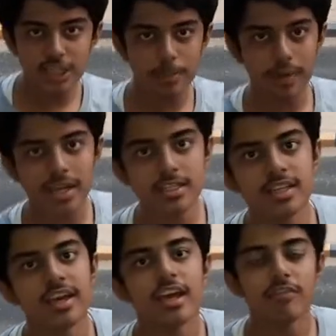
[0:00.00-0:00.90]
tip is,
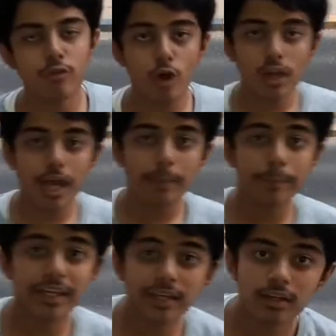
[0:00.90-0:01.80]
if you are like
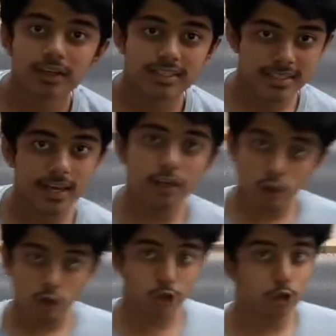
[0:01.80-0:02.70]
me, sell
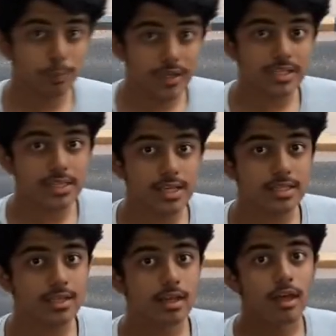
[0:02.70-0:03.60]
or do business
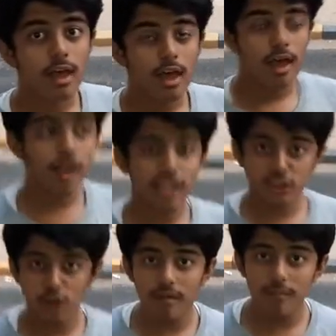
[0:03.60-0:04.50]
and
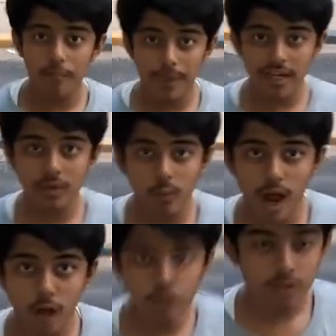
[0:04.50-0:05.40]
you have a big
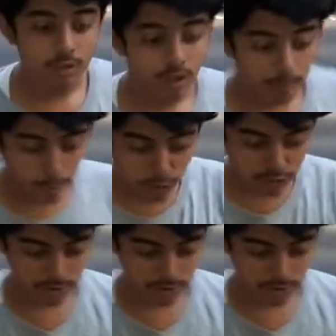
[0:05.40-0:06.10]
crowd, put